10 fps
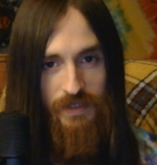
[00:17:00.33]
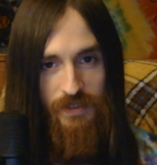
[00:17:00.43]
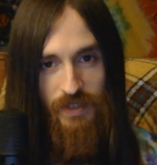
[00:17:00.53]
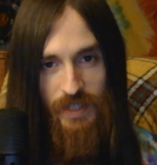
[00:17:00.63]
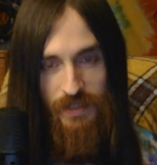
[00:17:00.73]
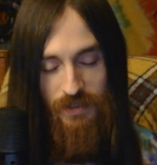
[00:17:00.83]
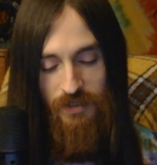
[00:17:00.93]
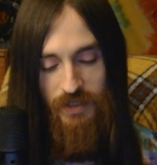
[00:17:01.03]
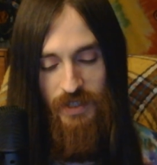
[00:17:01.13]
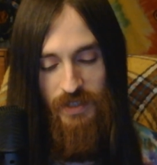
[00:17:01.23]
that he has to go
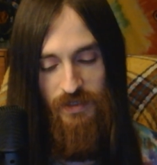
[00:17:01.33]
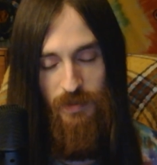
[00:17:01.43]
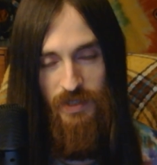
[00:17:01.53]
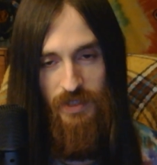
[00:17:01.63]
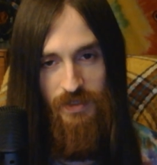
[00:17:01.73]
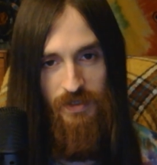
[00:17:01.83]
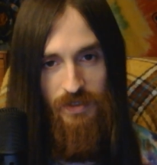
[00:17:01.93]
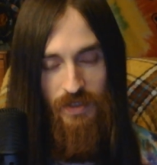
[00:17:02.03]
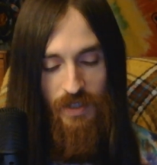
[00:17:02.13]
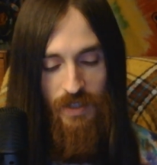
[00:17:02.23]
against, because
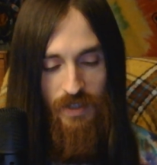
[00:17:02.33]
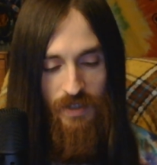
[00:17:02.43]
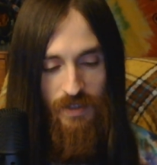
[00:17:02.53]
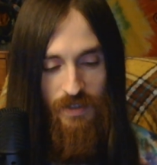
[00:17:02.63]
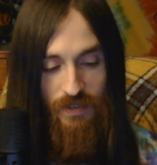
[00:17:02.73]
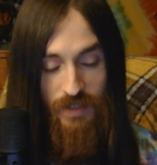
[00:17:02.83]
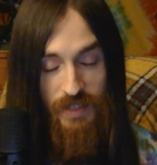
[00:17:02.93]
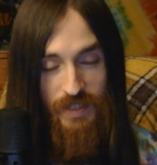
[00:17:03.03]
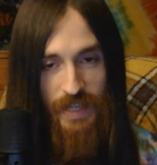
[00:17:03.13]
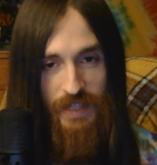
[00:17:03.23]
the
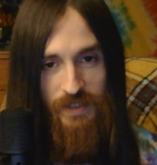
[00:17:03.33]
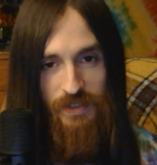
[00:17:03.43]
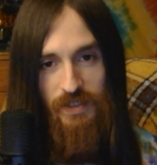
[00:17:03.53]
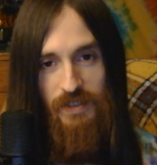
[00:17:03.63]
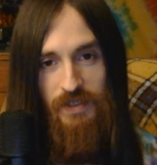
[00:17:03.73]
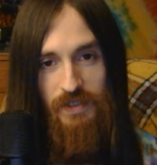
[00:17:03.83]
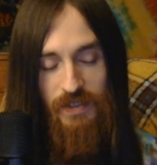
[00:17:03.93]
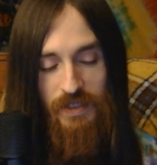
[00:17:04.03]
antagonist is,